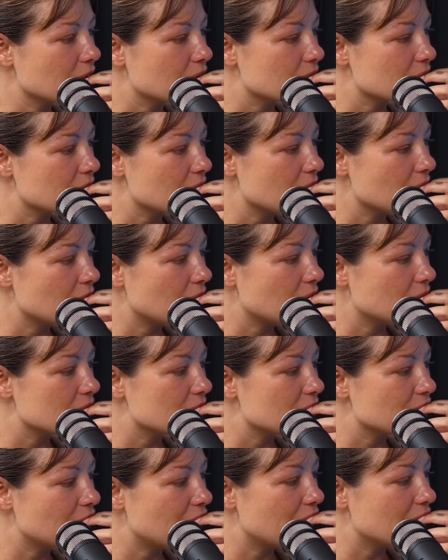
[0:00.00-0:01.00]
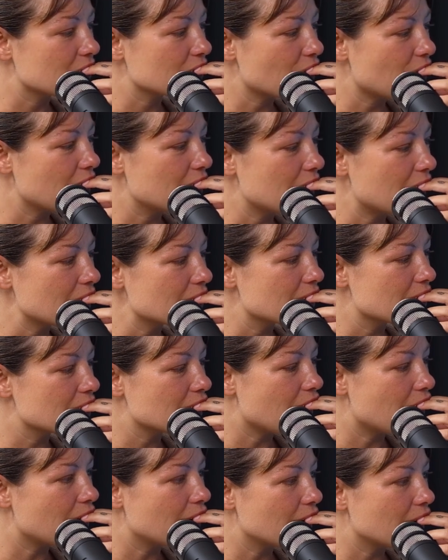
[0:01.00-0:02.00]
it's quite
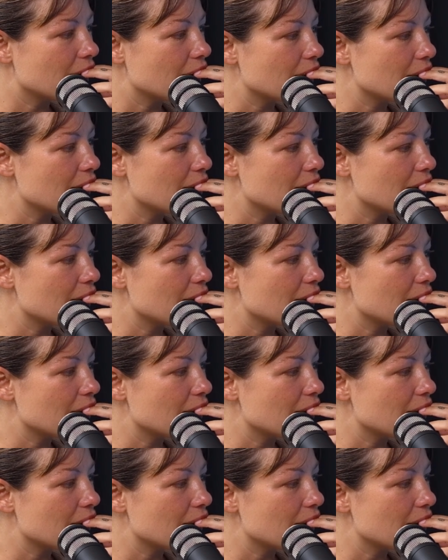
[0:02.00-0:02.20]
necessary,